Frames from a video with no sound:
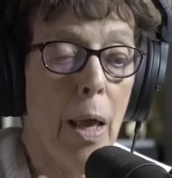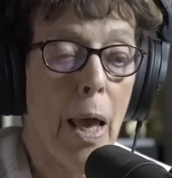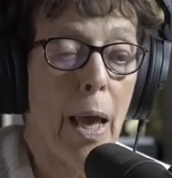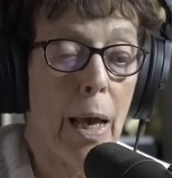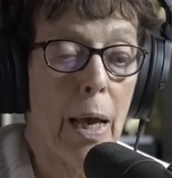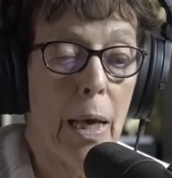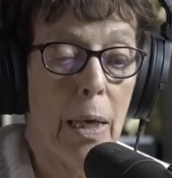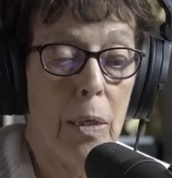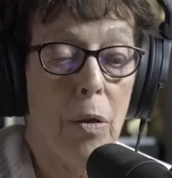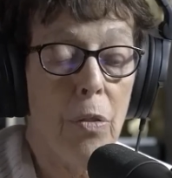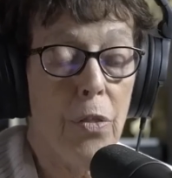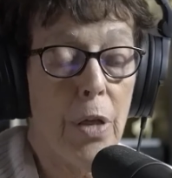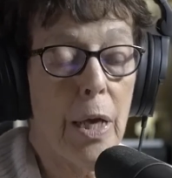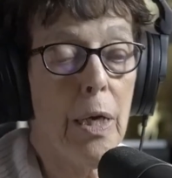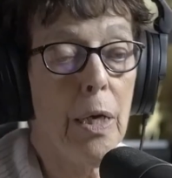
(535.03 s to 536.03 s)
And
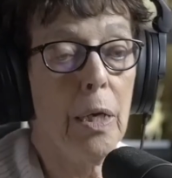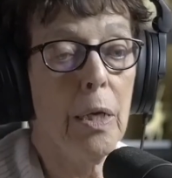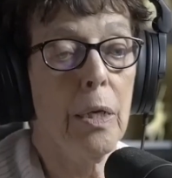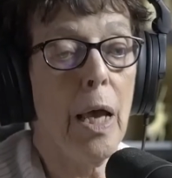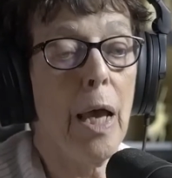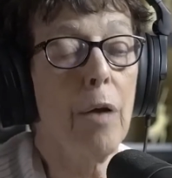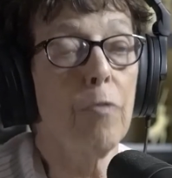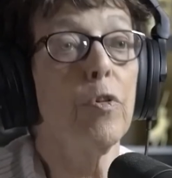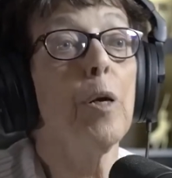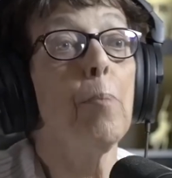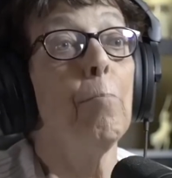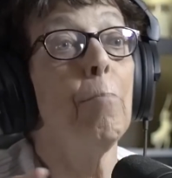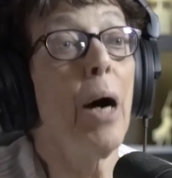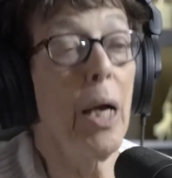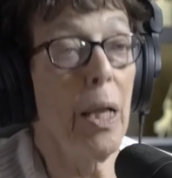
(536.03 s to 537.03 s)
then every
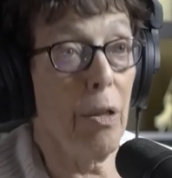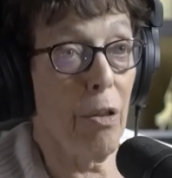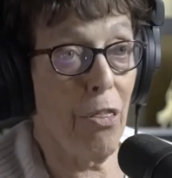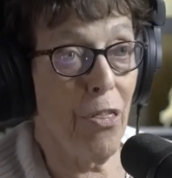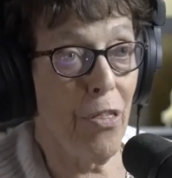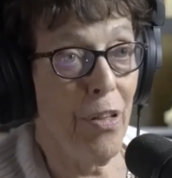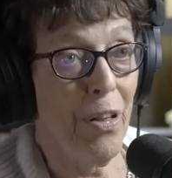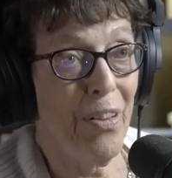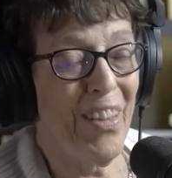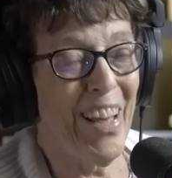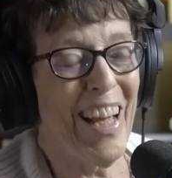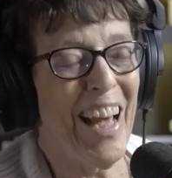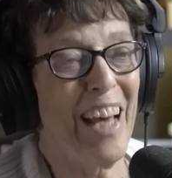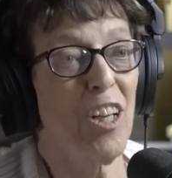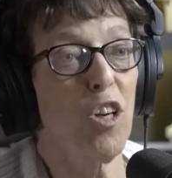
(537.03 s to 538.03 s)
month, they
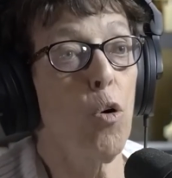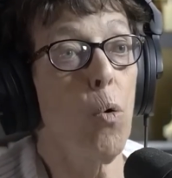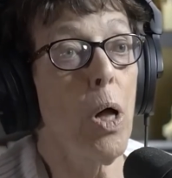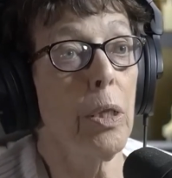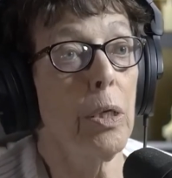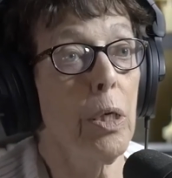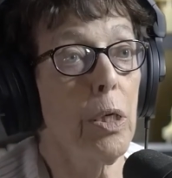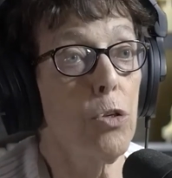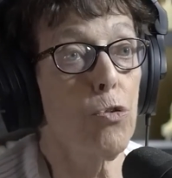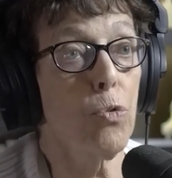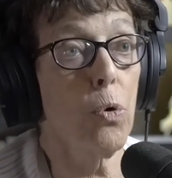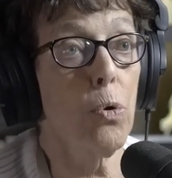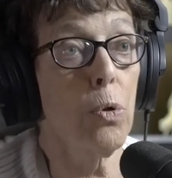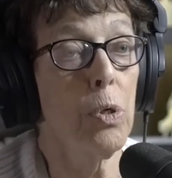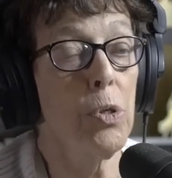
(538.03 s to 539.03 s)
had a quality
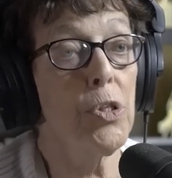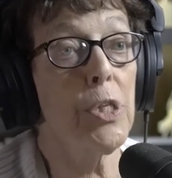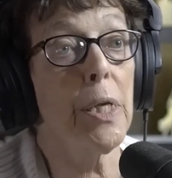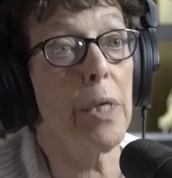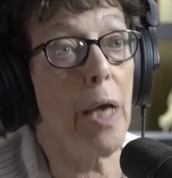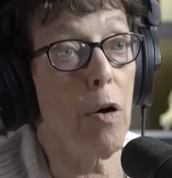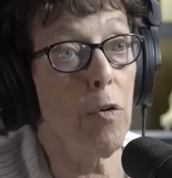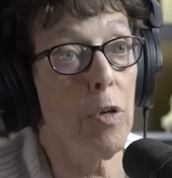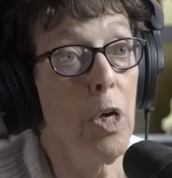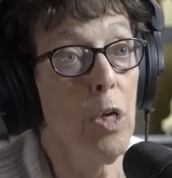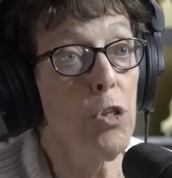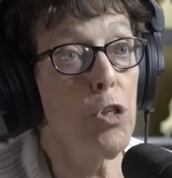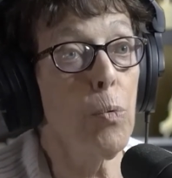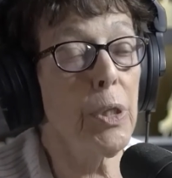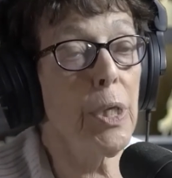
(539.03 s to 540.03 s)
control send out.
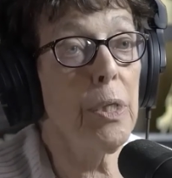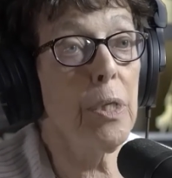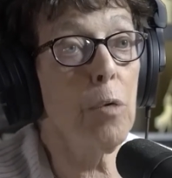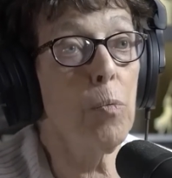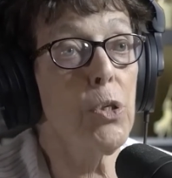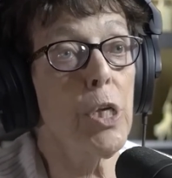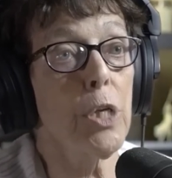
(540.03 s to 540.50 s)
So what they did was